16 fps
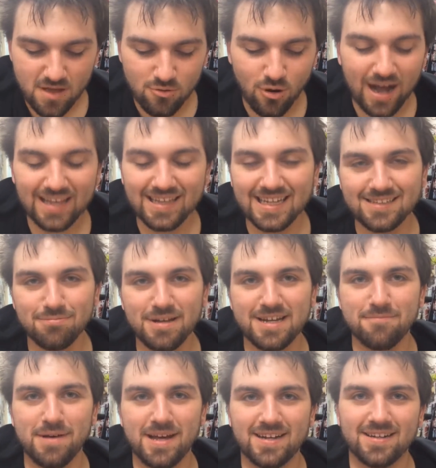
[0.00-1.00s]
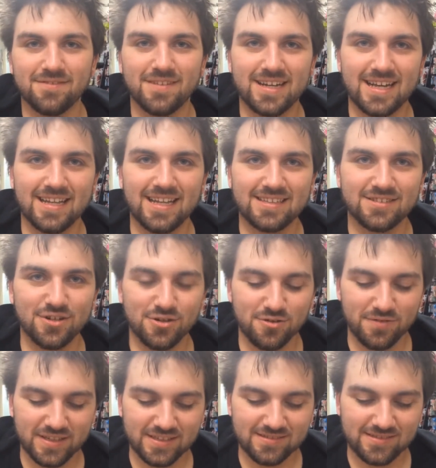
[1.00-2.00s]
Well, I like to play competitive. Like I like to go
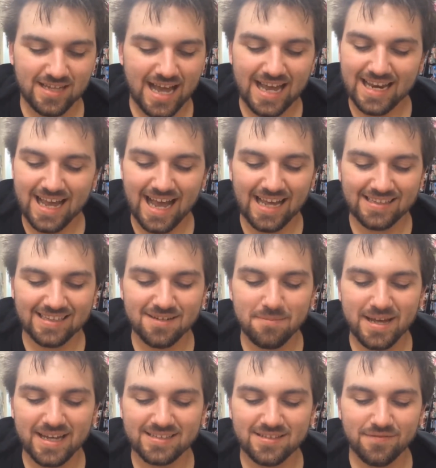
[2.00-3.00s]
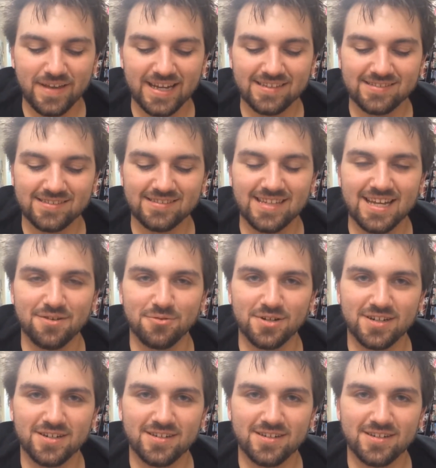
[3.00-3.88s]
to events. I didn't make it to Vegas because I had to work.